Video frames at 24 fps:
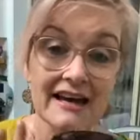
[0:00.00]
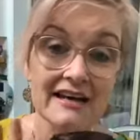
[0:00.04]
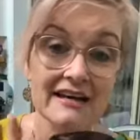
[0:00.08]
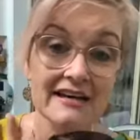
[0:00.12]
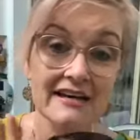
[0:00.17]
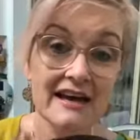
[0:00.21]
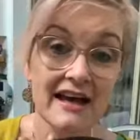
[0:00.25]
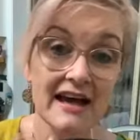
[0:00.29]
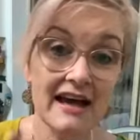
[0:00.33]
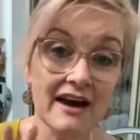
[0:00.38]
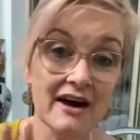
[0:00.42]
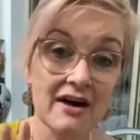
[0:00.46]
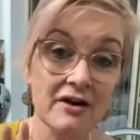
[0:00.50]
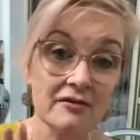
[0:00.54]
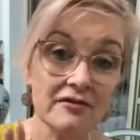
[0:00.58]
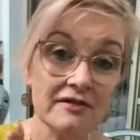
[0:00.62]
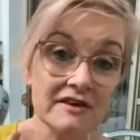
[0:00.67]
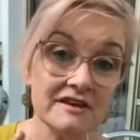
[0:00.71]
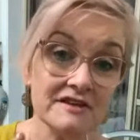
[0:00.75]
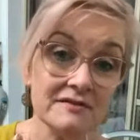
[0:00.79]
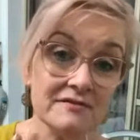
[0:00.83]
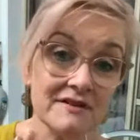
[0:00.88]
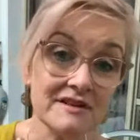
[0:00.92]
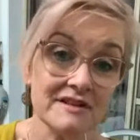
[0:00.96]
Now
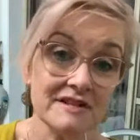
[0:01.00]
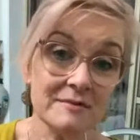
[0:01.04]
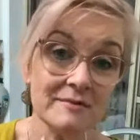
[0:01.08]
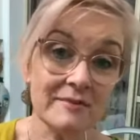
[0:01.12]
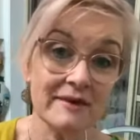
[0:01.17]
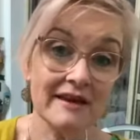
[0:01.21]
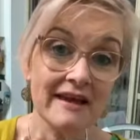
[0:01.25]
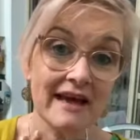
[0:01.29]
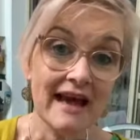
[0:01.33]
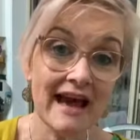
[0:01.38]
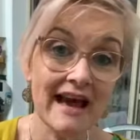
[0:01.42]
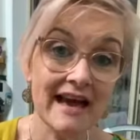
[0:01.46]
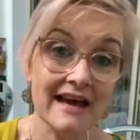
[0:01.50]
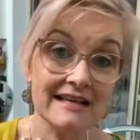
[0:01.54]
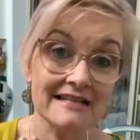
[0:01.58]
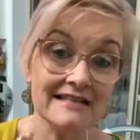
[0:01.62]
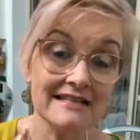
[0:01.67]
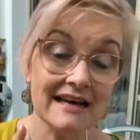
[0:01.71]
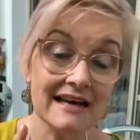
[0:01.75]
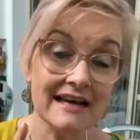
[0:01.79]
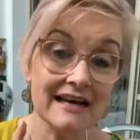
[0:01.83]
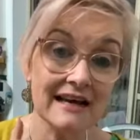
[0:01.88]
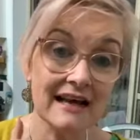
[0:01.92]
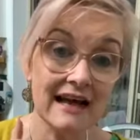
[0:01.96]
this recipe has
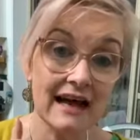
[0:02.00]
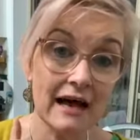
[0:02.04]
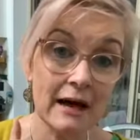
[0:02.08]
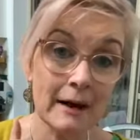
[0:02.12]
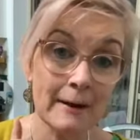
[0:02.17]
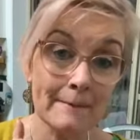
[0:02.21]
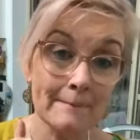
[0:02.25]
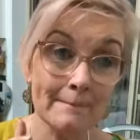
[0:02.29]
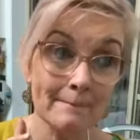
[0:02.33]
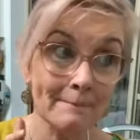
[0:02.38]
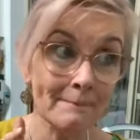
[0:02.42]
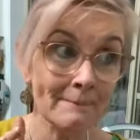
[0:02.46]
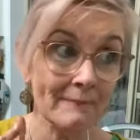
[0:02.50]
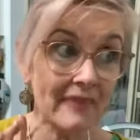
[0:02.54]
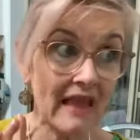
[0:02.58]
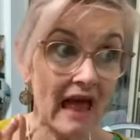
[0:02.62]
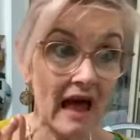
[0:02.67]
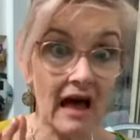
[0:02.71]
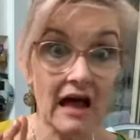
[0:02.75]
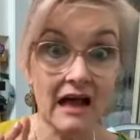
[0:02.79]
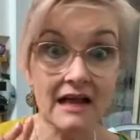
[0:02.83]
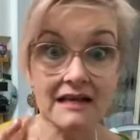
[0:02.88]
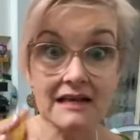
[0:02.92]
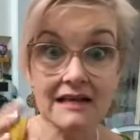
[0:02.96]

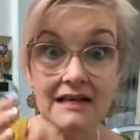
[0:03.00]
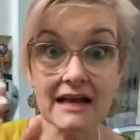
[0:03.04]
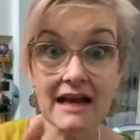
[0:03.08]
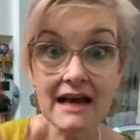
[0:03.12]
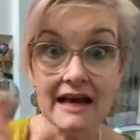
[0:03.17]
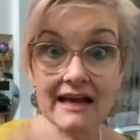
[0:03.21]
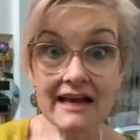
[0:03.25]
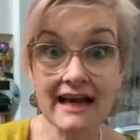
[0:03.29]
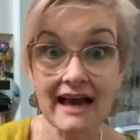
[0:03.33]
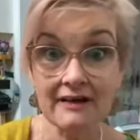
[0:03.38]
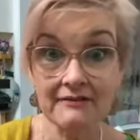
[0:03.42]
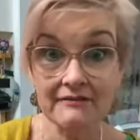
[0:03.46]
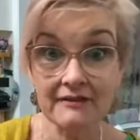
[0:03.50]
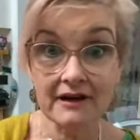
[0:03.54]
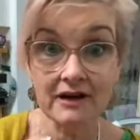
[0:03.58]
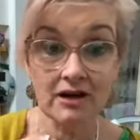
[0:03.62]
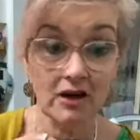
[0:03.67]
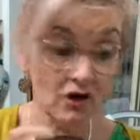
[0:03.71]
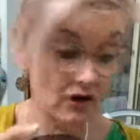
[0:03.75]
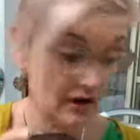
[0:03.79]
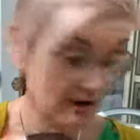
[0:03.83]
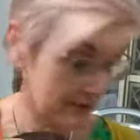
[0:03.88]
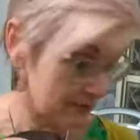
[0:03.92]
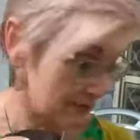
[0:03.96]
a kaffir
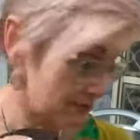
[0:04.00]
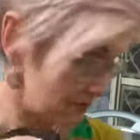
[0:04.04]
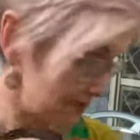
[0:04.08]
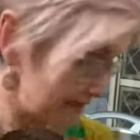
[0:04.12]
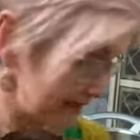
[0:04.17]
lime